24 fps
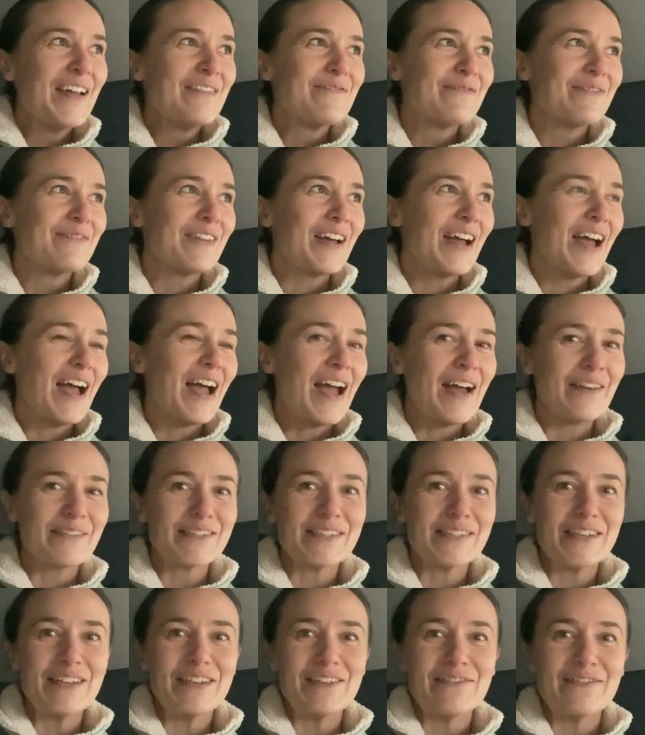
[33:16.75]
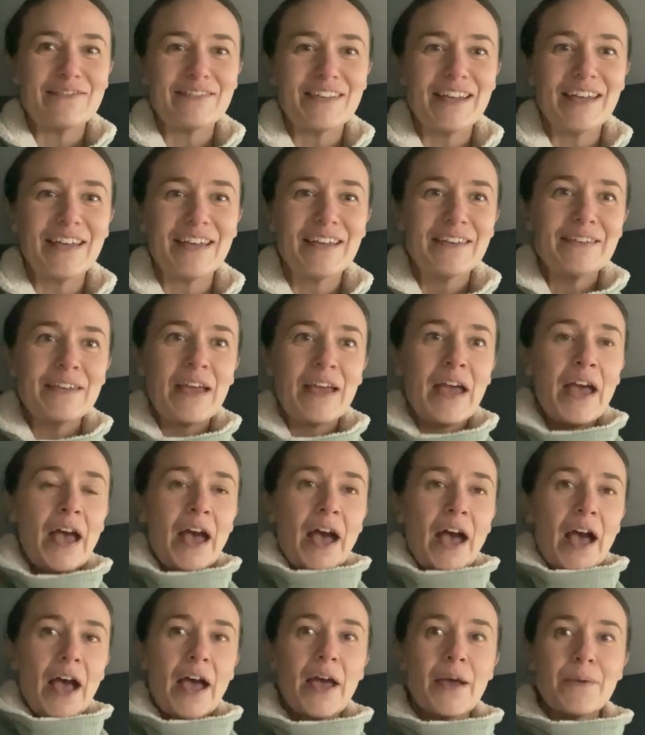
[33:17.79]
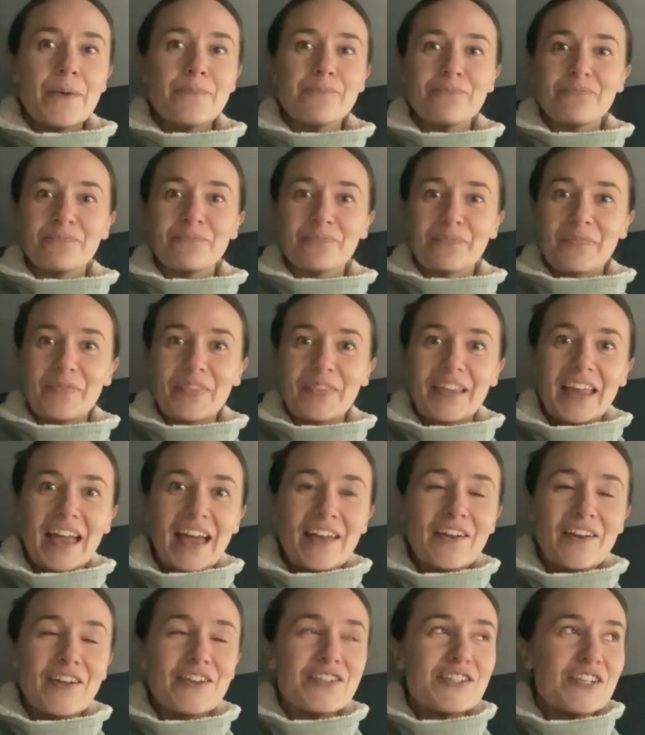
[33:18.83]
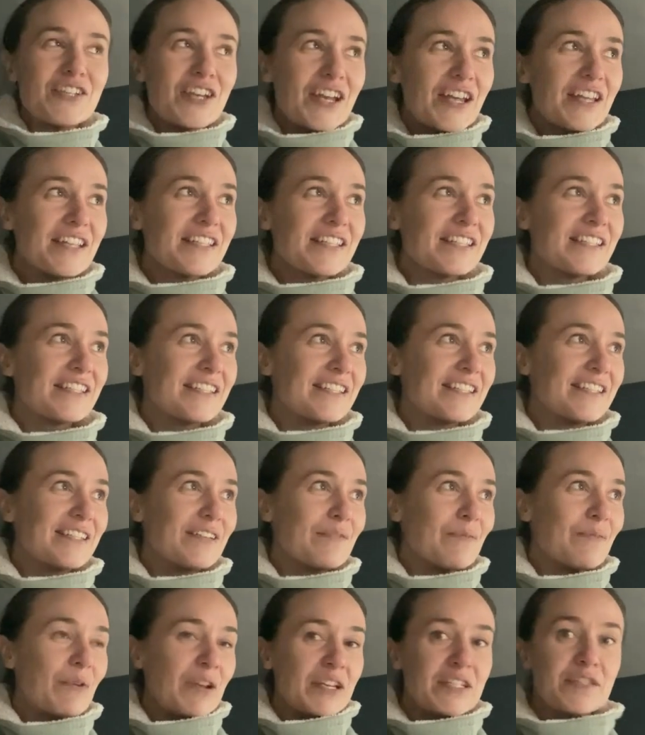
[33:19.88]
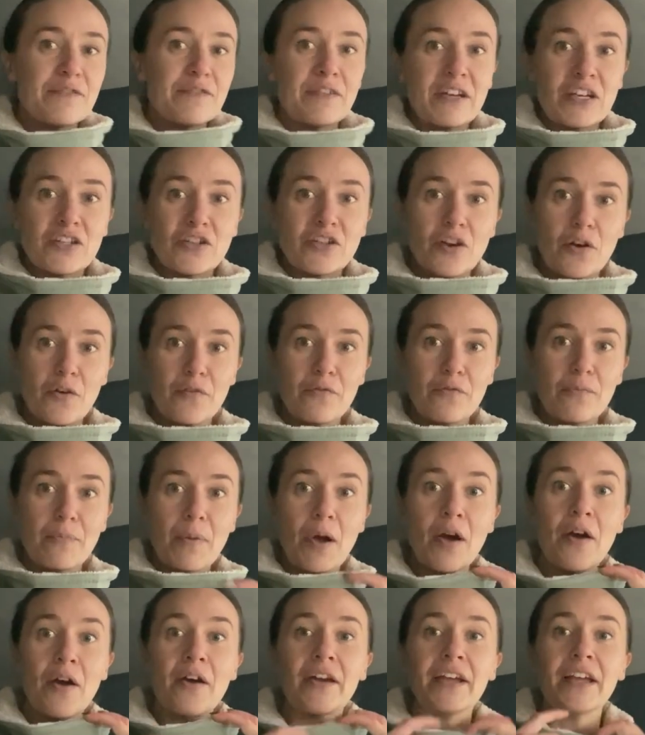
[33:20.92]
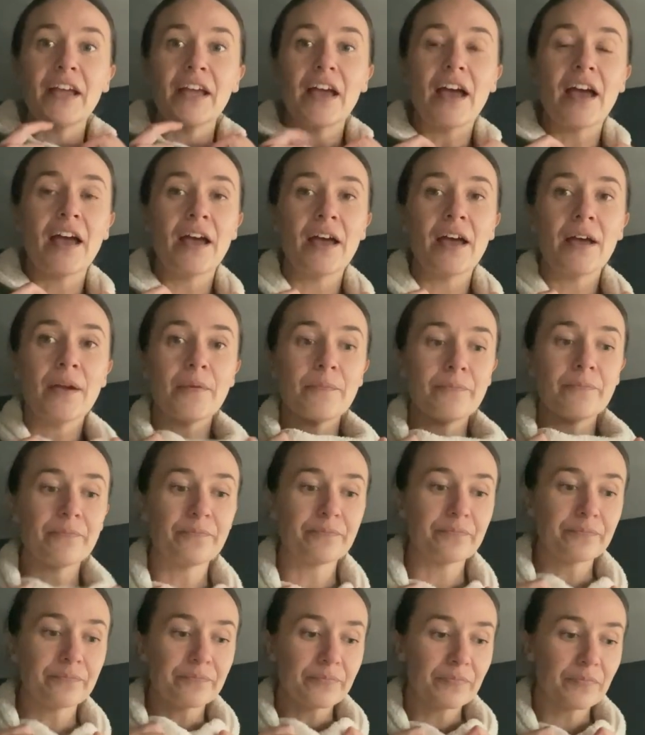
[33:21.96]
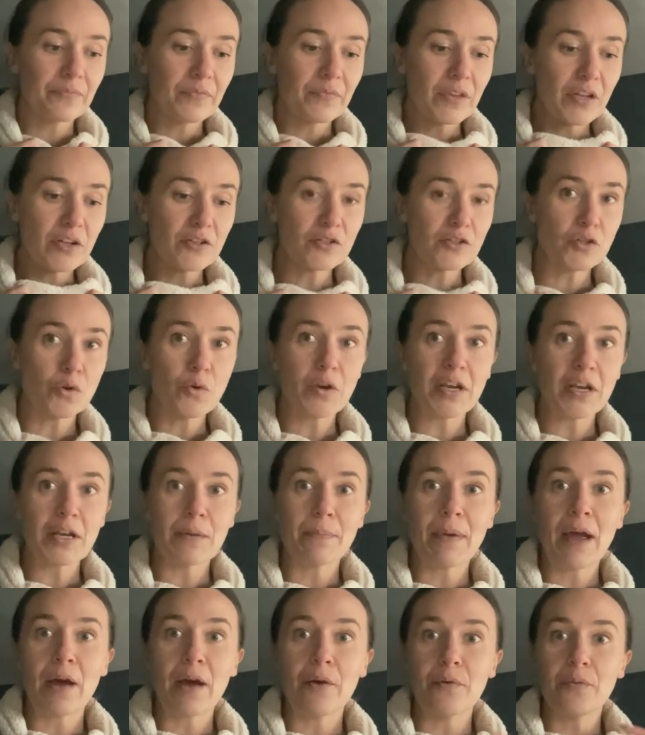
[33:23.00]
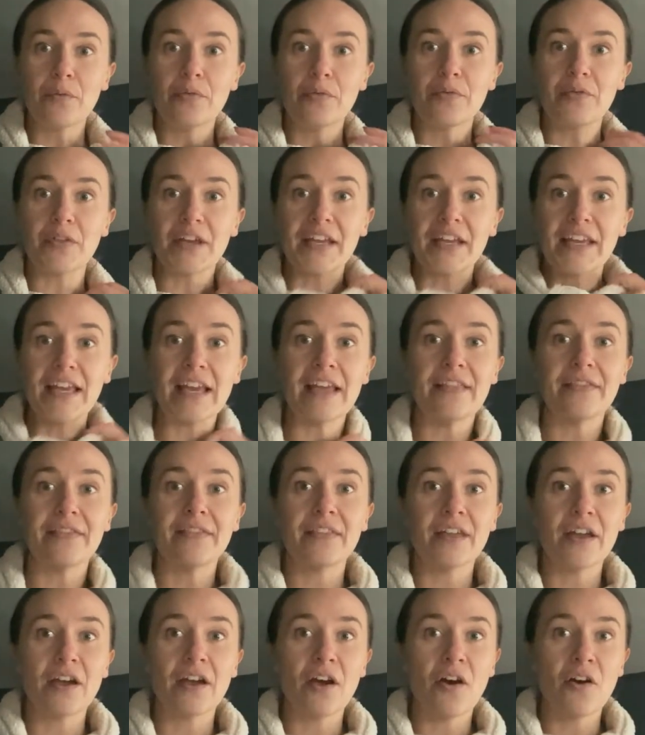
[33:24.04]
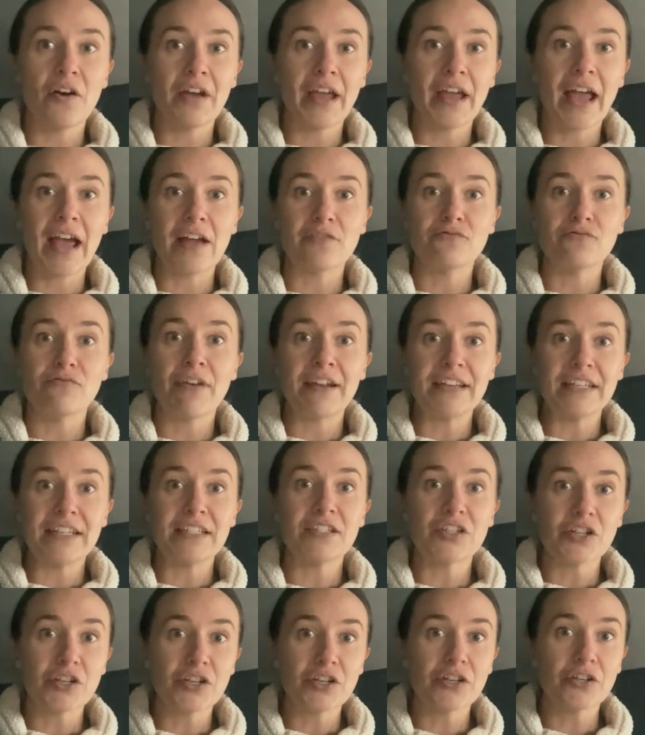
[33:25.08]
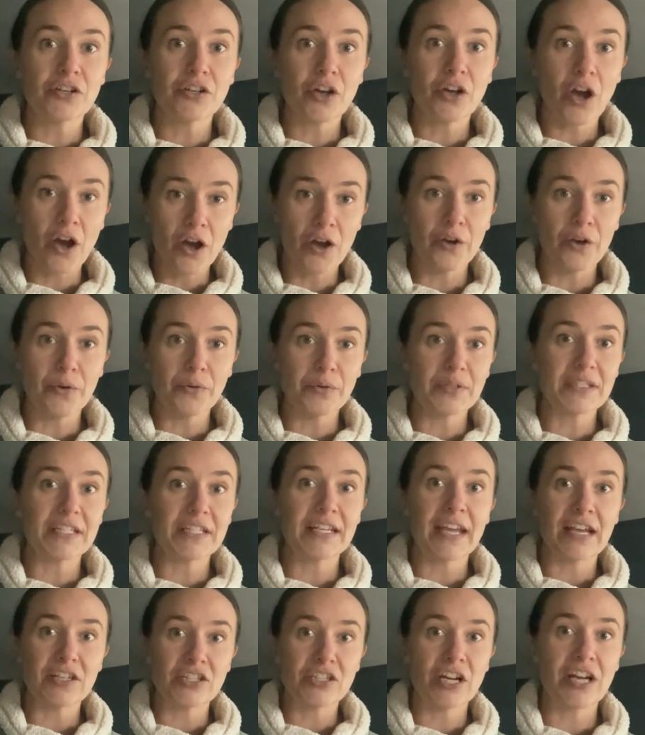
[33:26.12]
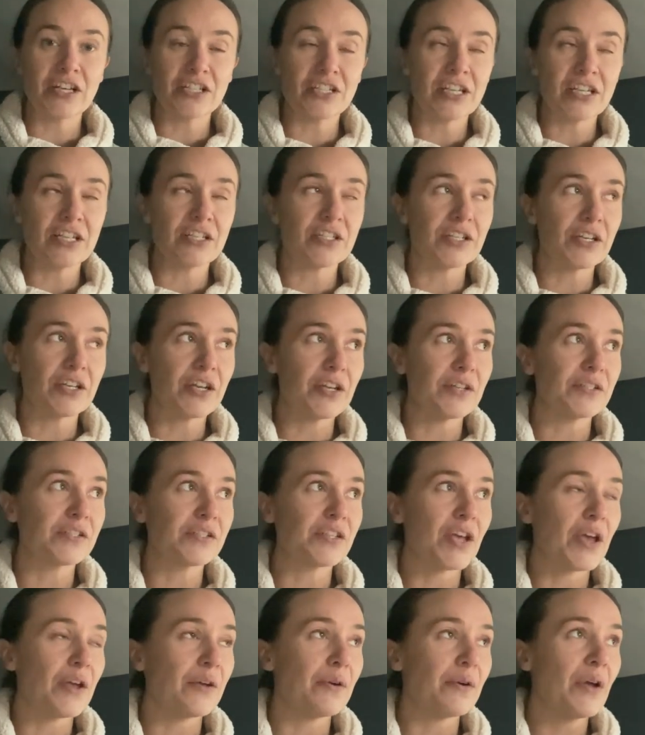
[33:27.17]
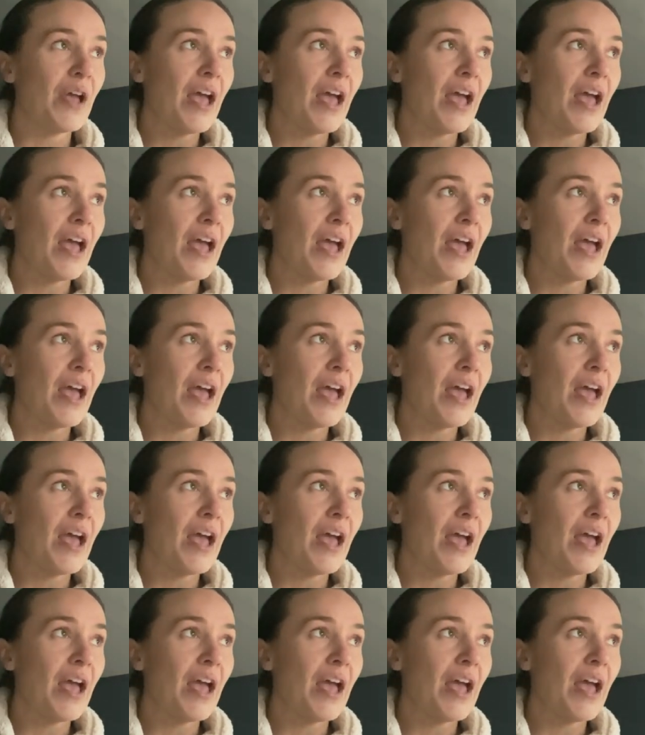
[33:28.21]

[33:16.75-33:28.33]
but absolutely loved it. And I just wanted to finish off by talking about the kit that I had ready to go to get changed into. So